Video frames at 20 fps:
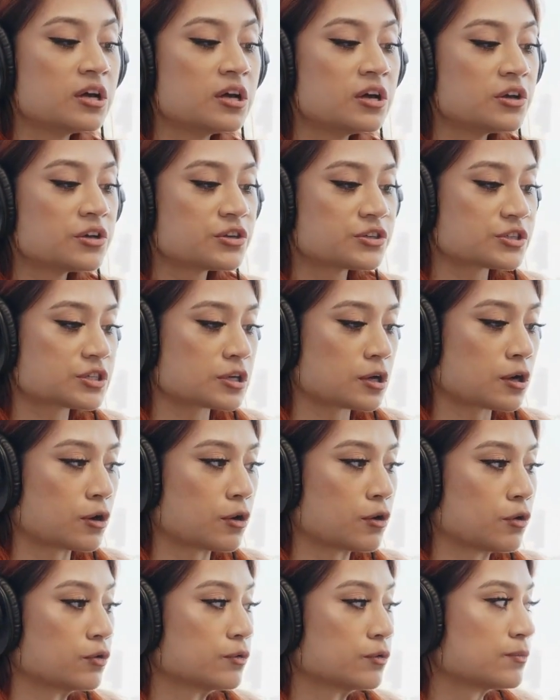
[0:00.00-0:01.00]
you will transfer
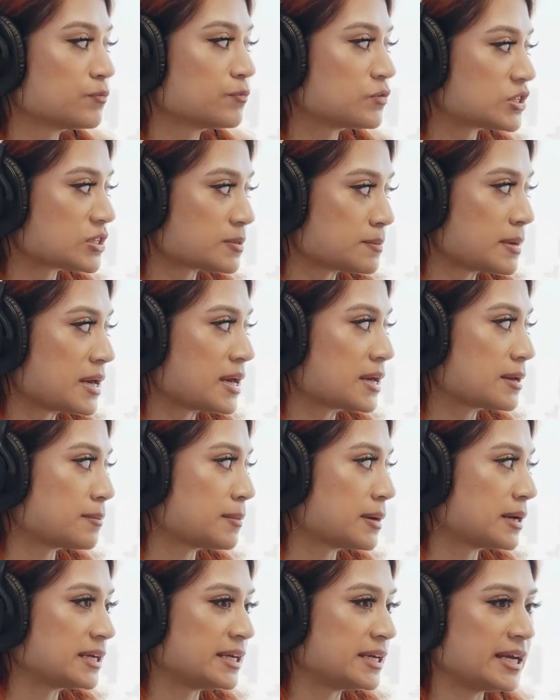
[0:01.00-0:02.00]
information between the
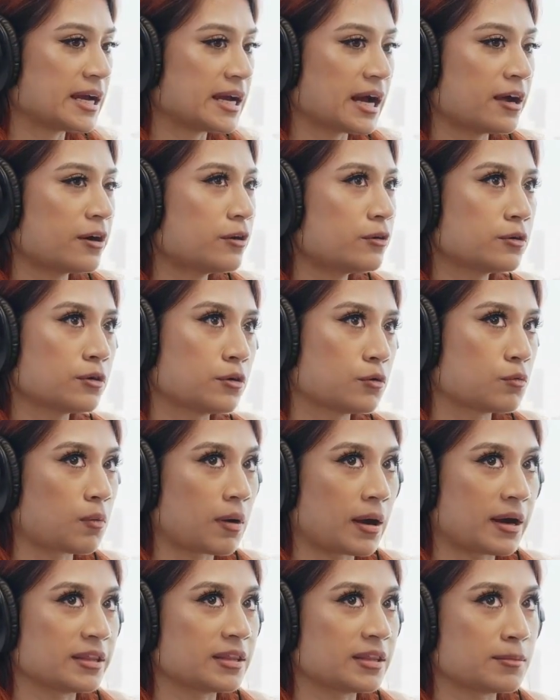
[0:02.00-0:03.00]
narrator and the viewers.